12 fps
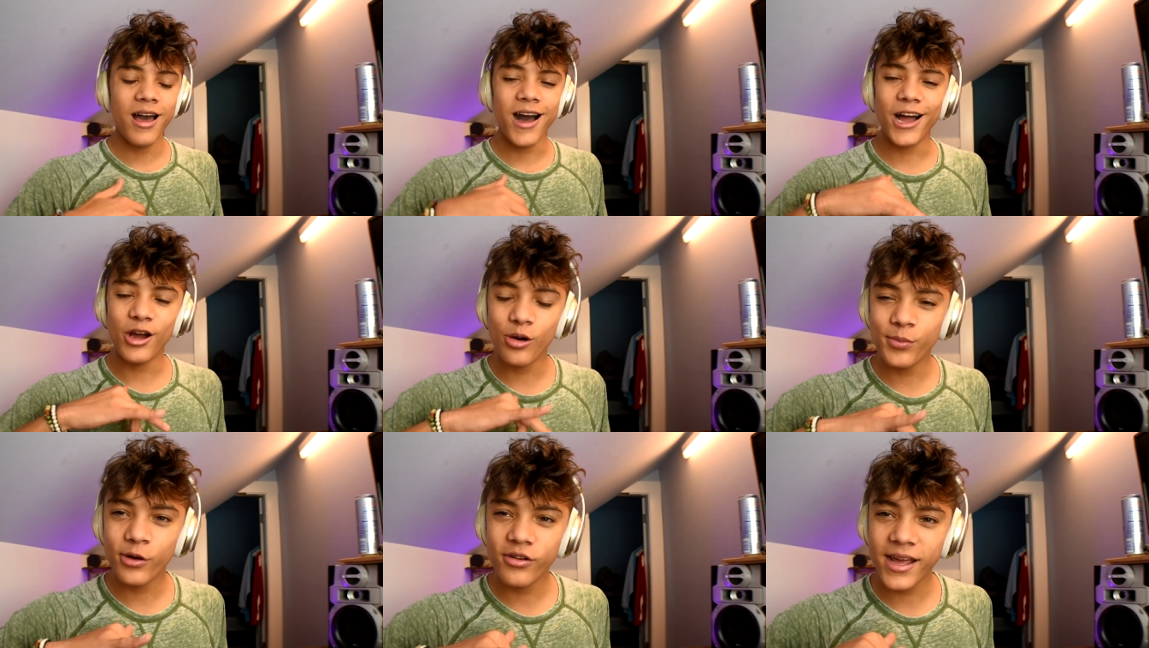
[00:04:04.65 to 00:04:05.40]
I
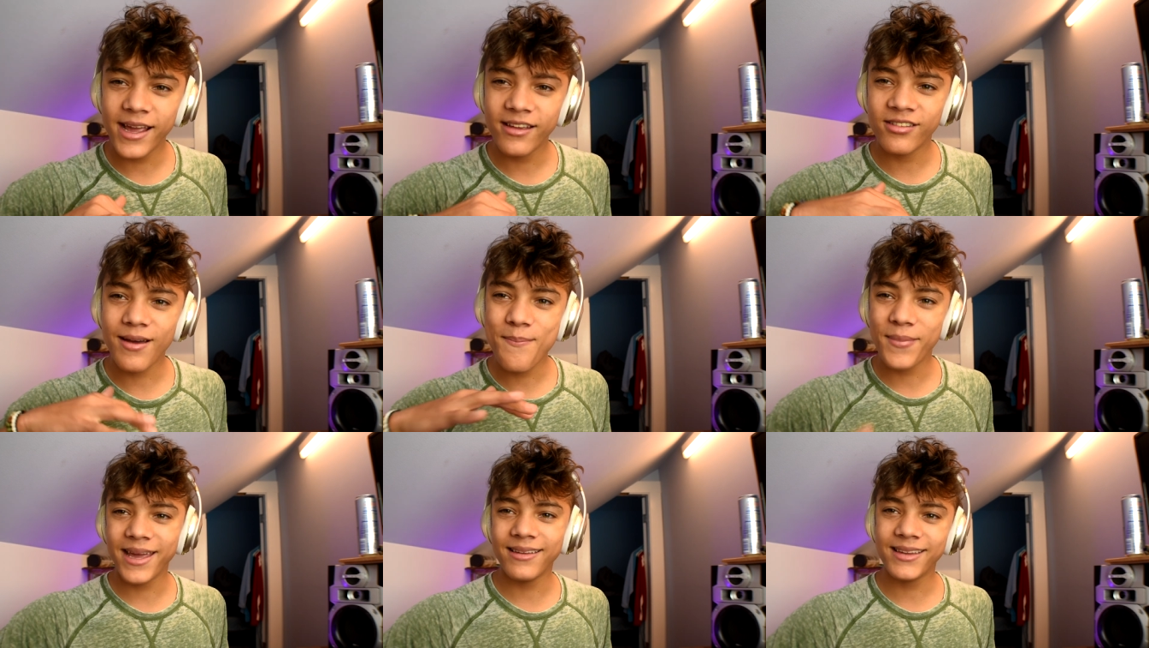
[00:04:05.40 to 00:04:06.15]
hope your day is
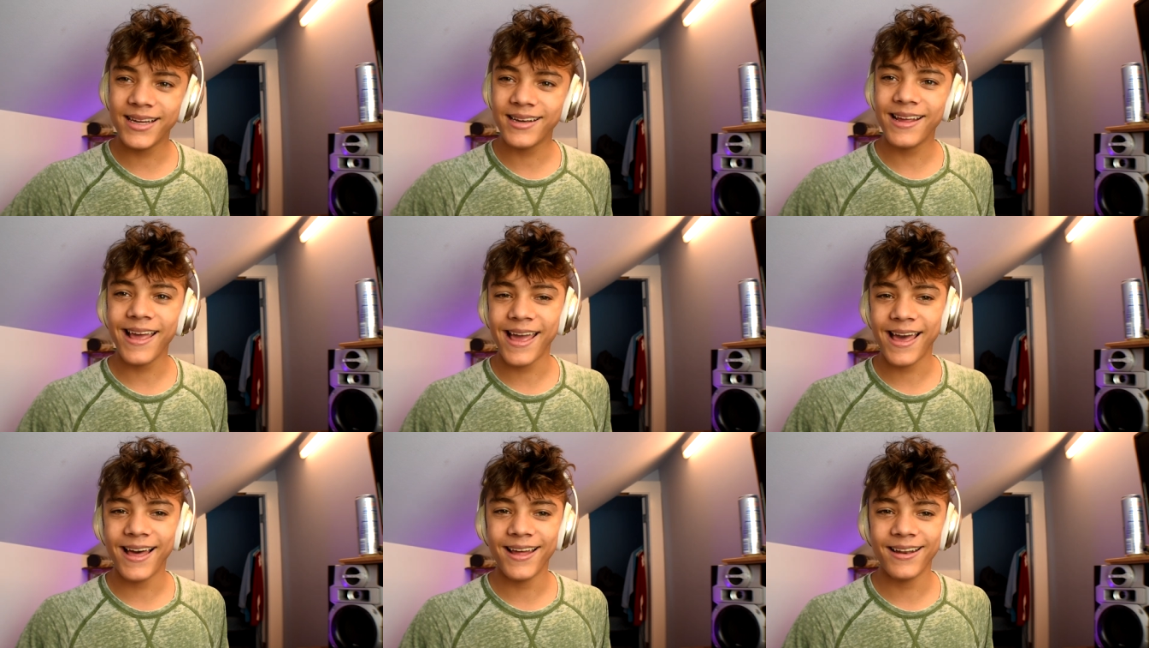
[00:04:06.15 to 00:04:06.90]
amazing
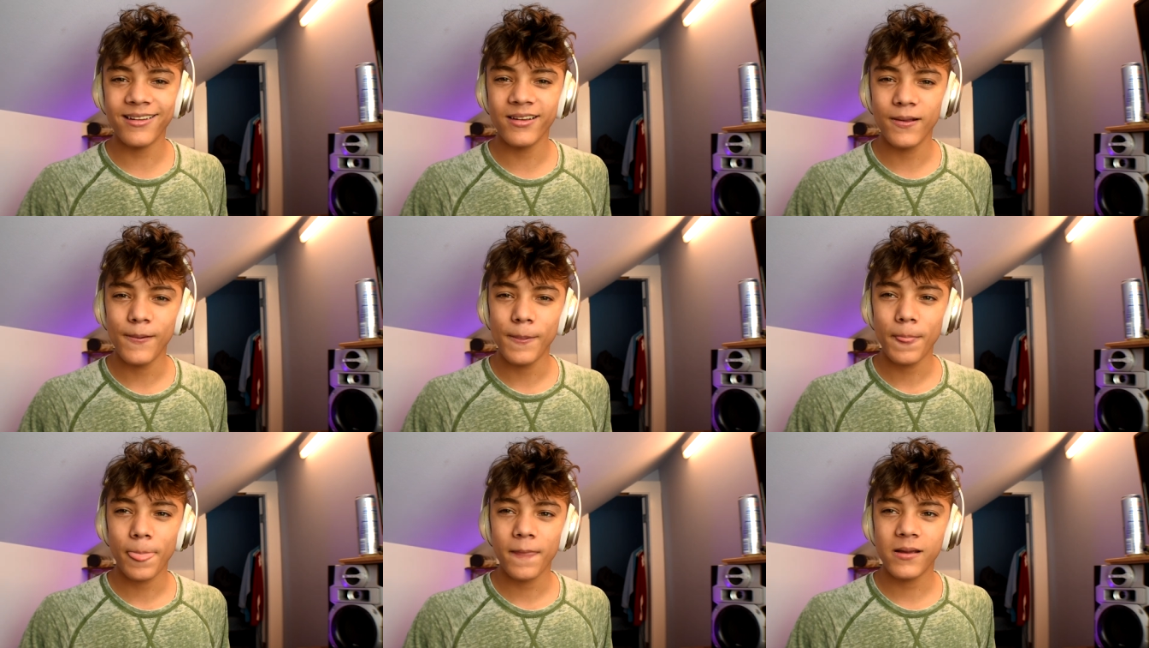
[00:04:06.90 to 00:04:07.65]
and
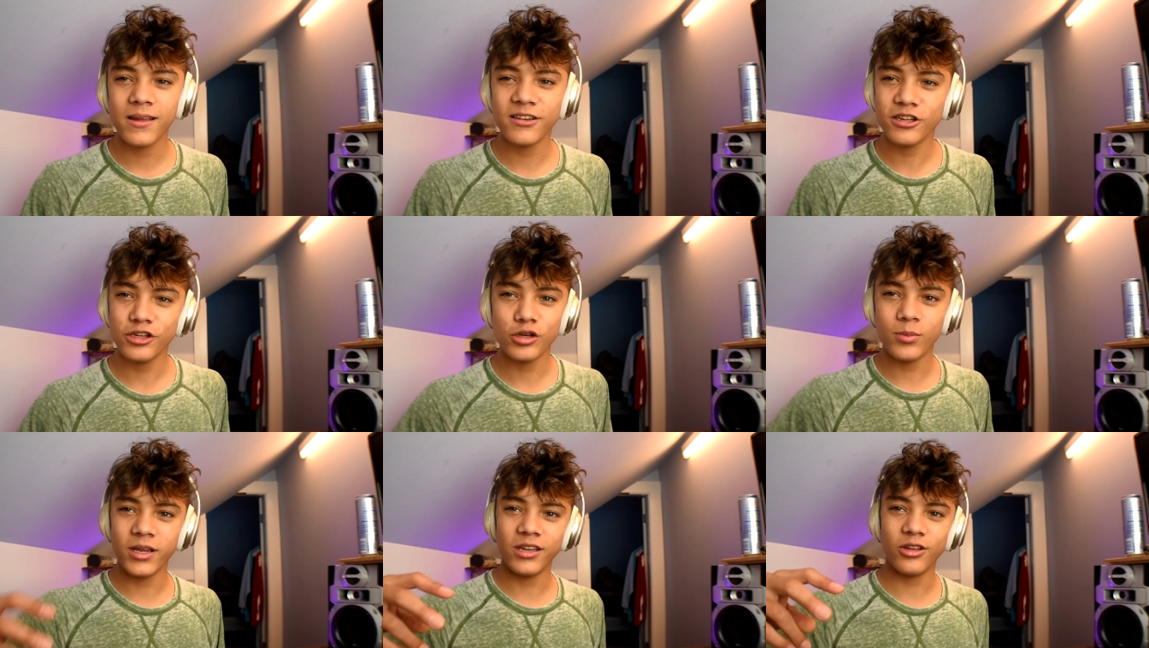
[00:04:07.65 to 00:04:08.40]

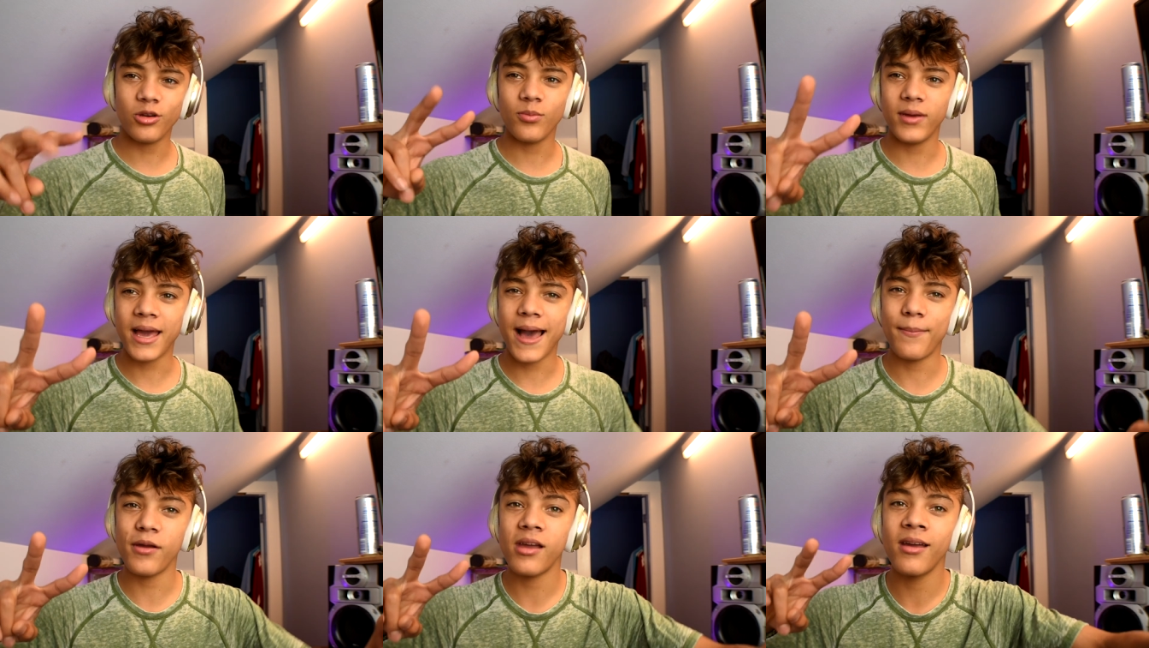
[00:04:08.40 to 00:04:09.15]
continue being you and be
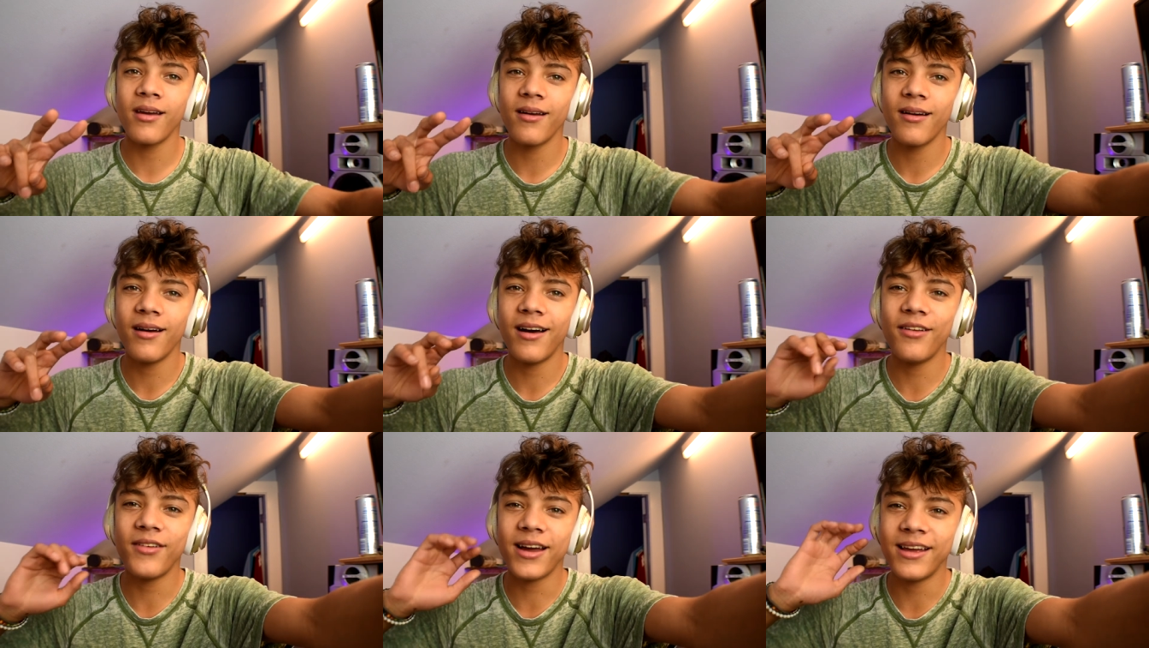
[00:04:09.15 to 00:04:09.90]
happy.
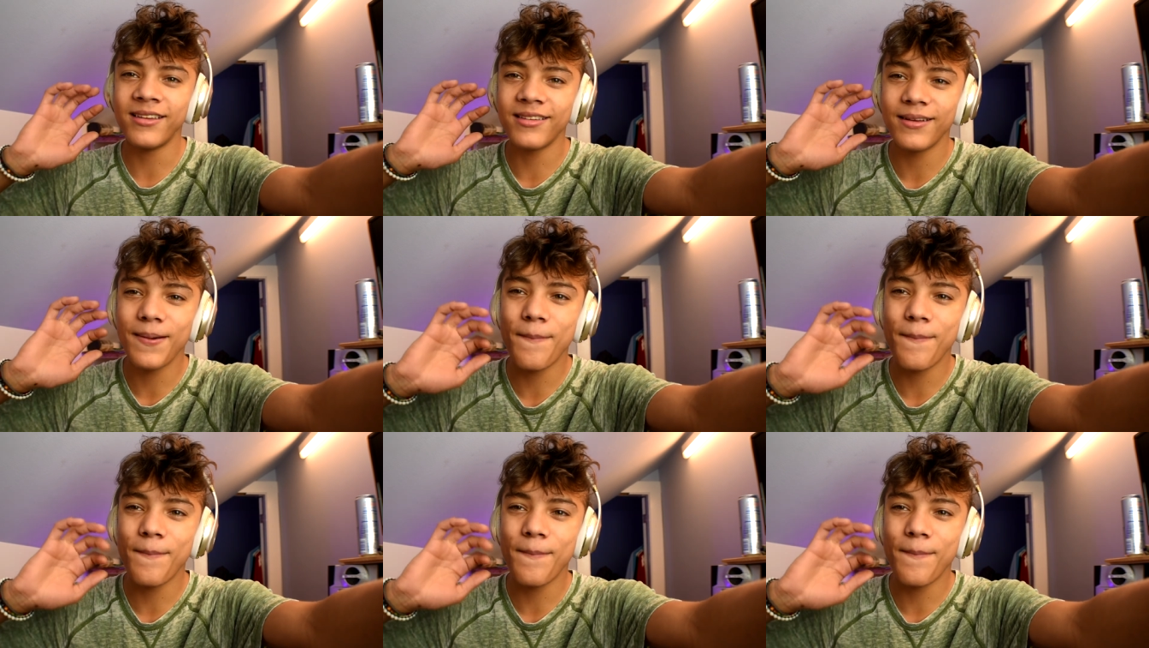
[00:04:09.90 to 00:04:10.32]
I love you guys.